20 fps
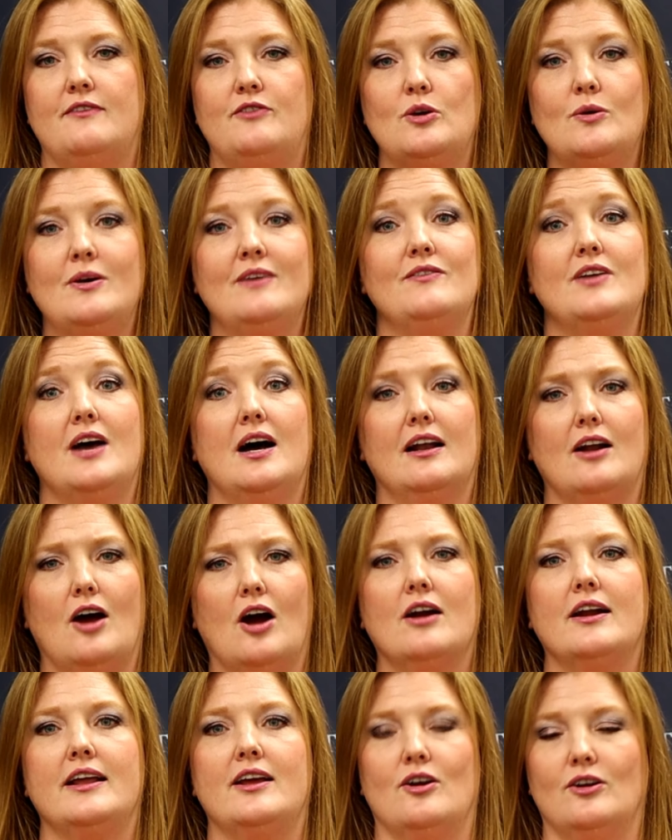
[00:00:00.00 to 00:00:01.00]
If you have not
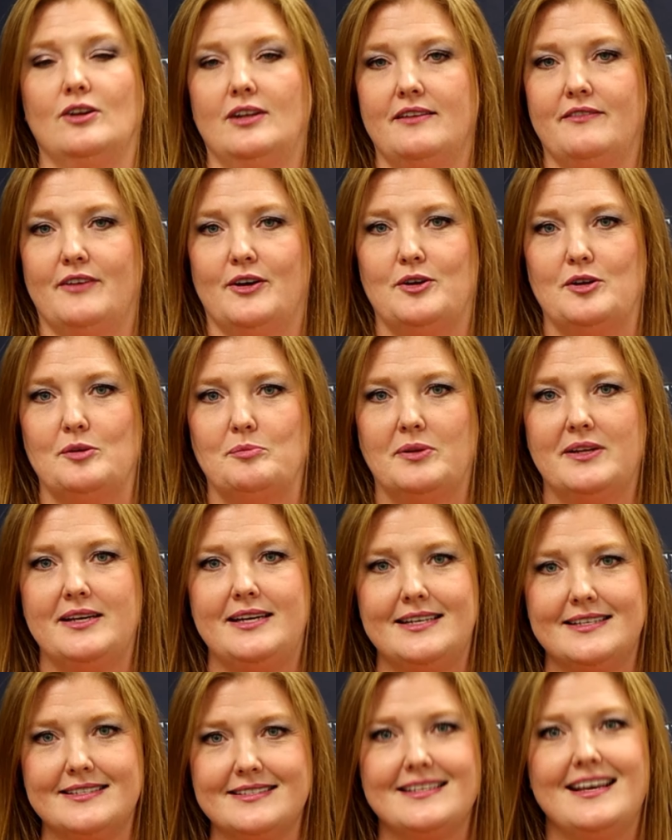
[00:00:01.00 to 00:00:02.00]
already early voted,
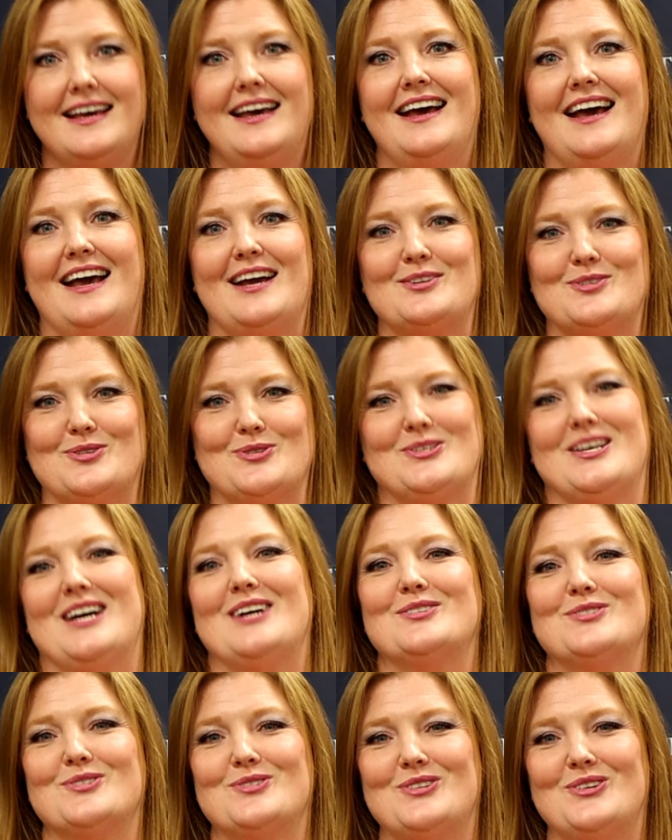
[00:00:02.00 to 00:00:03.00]
please
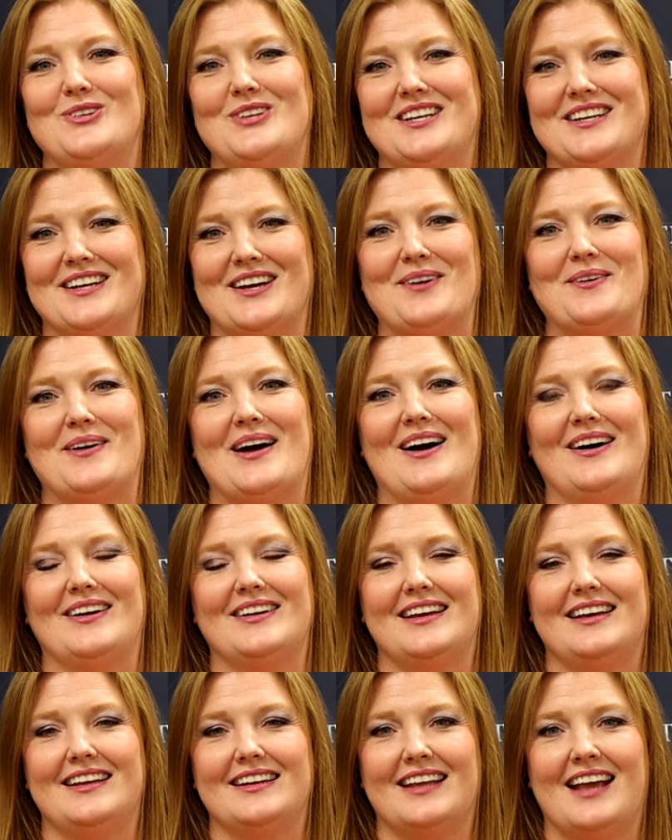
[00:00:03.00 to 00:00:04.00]
exercise your duty and go
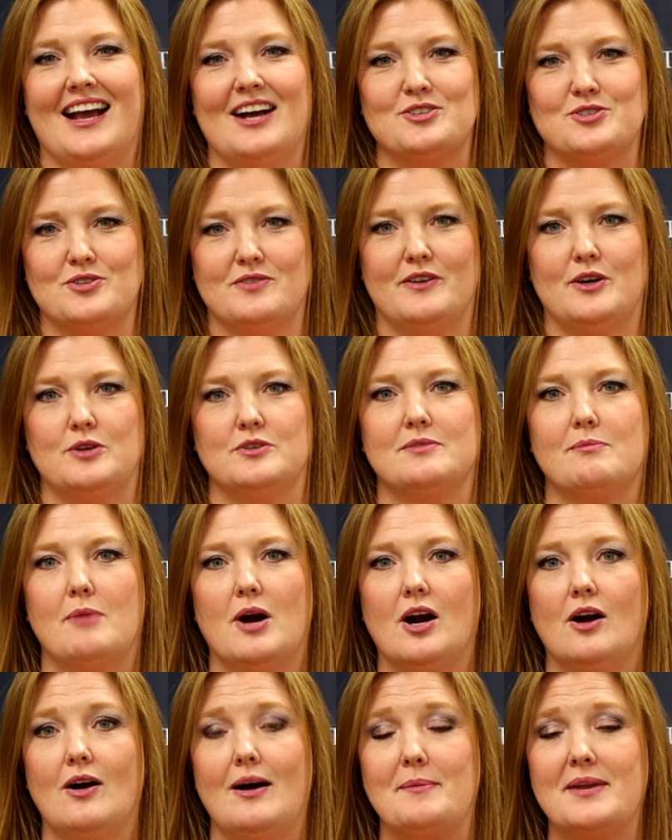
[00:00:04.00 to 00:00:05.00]
out and cast your vote
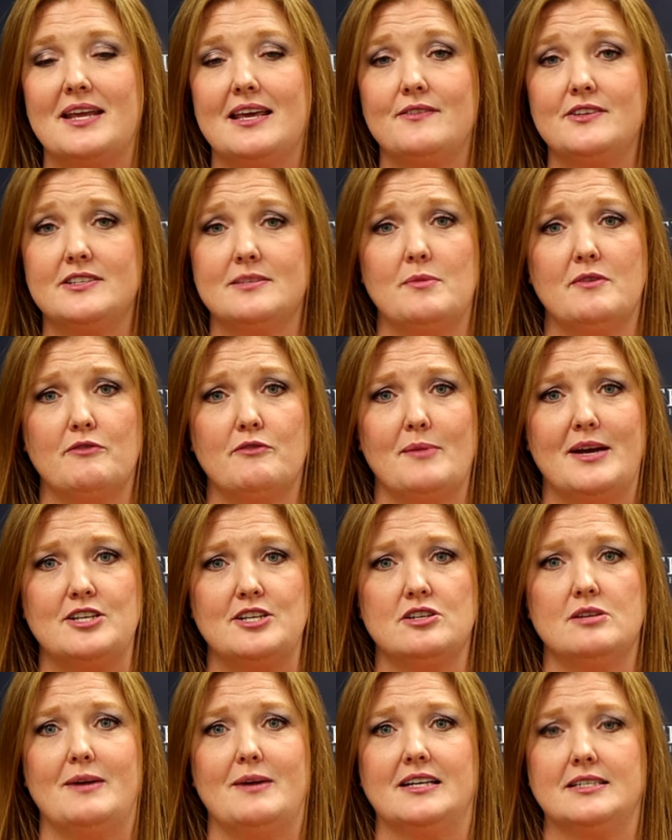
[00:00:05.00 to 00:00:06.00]
tomorrow. I'm going to give you some
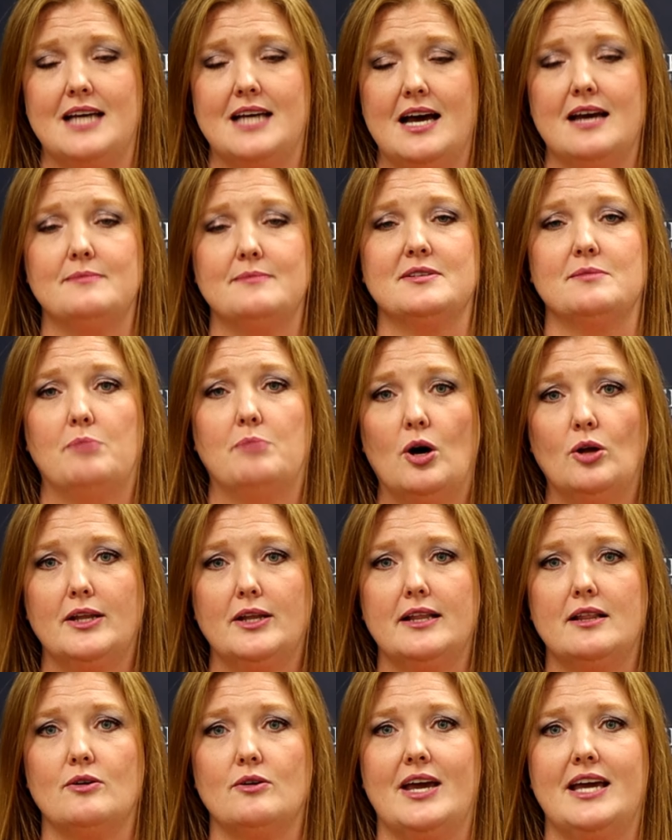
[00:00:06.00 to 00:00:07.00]
information about times and
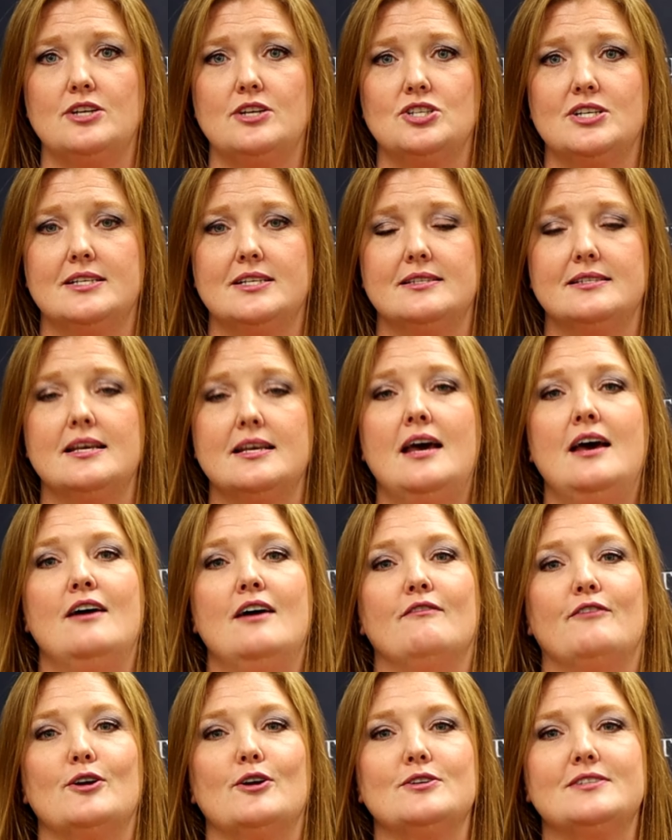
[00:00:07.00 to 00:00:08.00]
polling locations.
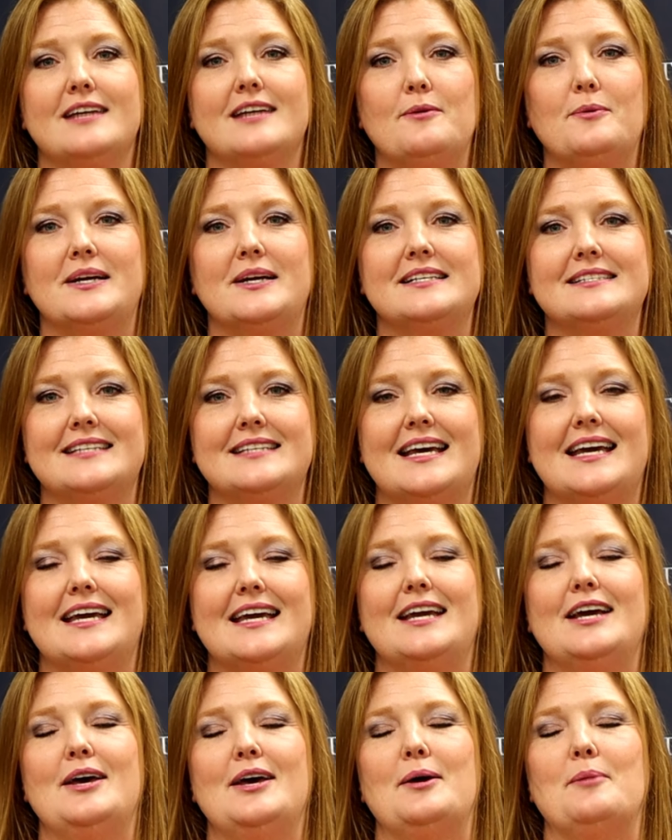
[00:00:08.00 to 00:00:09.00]
First, I want to
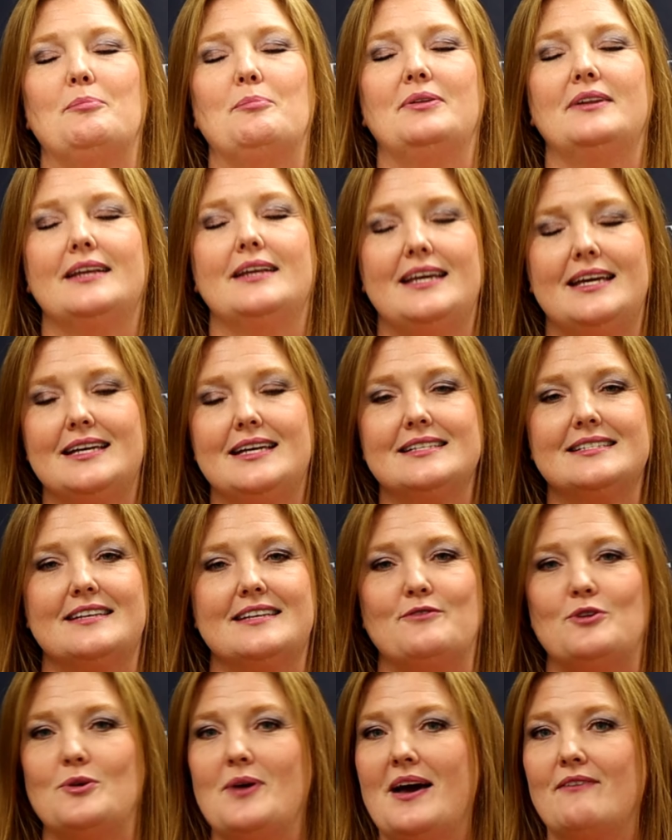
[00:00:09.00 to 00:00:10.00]
say Please,
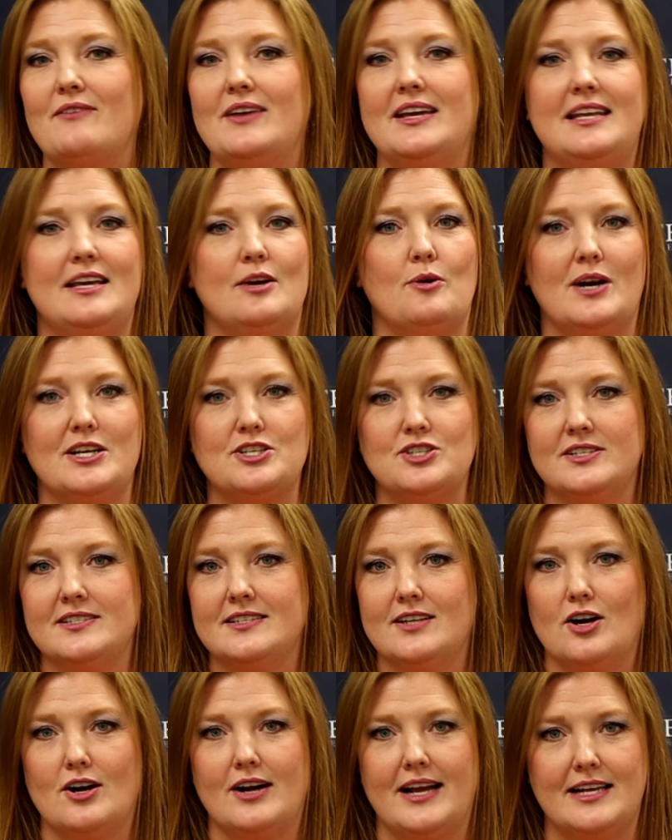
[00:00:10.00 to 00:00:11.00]
if you have any
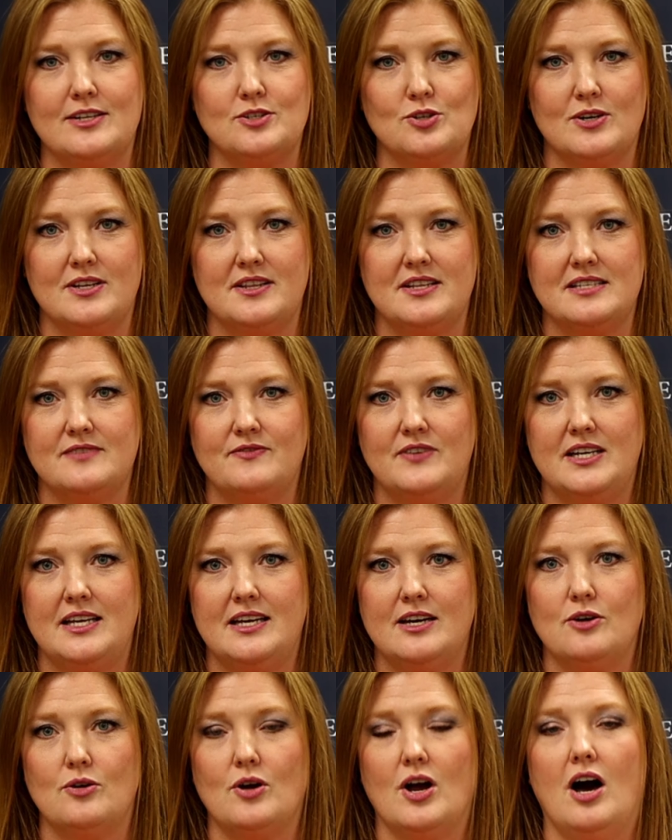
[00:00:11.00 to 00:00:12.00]
questions that aren't answered in this
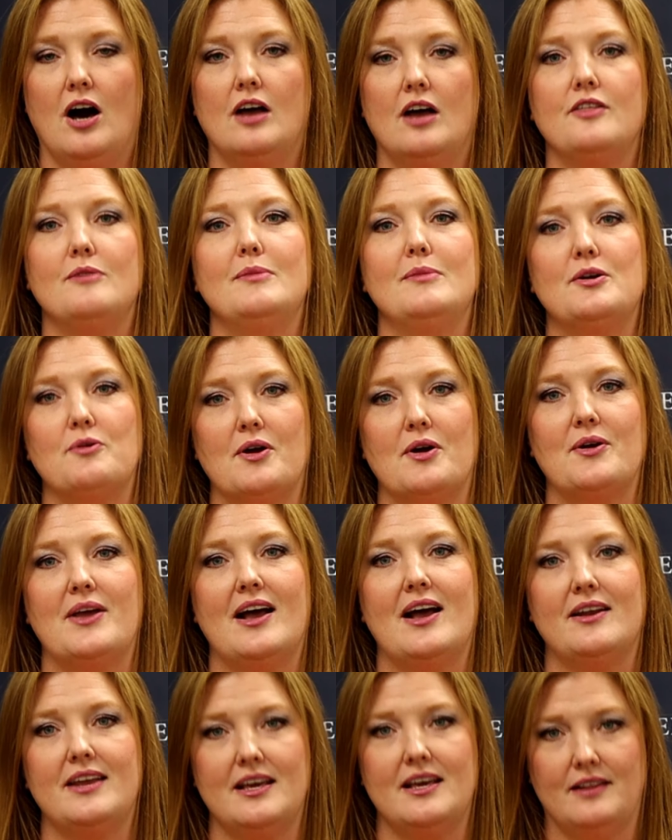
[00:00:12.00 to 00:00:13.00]
video, call the Monroe
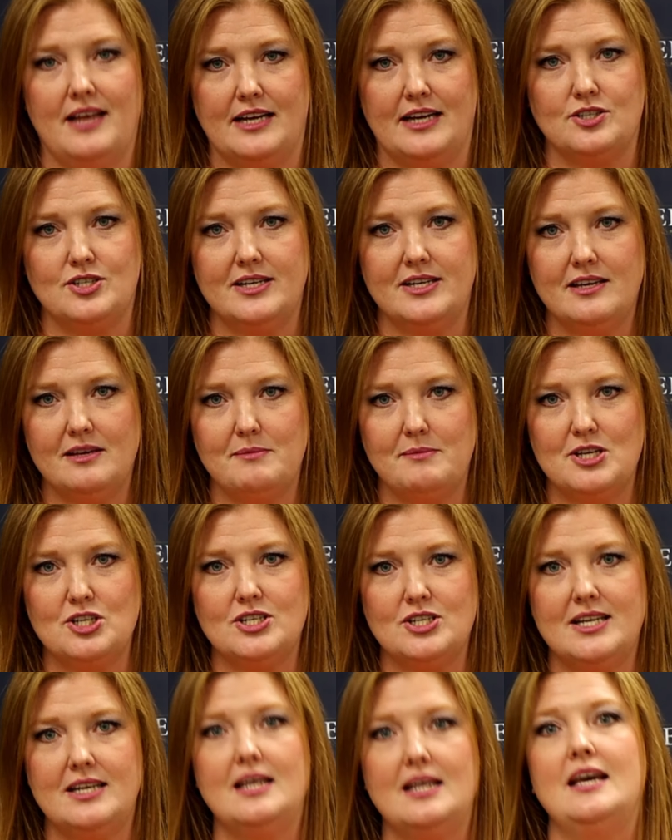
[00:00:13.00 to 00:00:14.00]
County Election
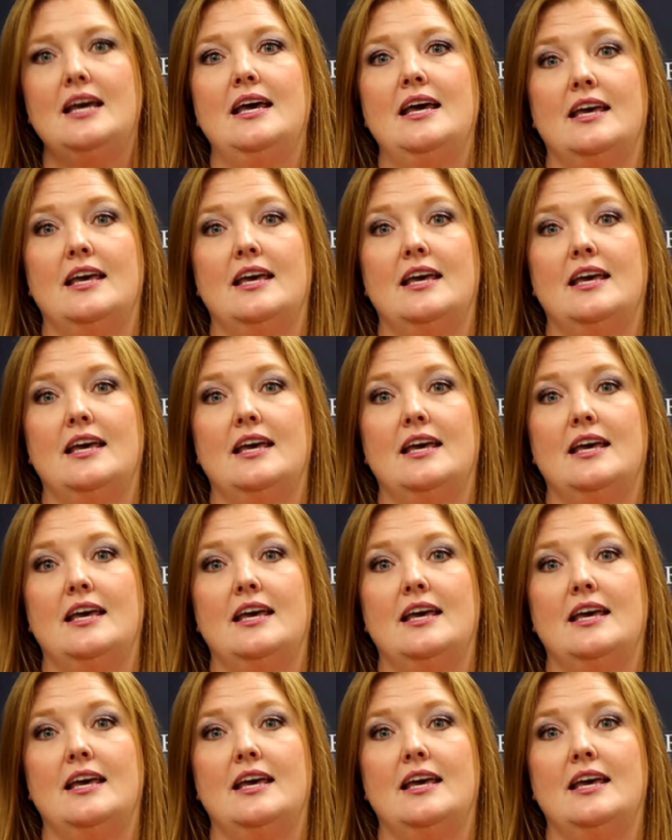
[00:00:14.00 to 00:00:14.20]
Commission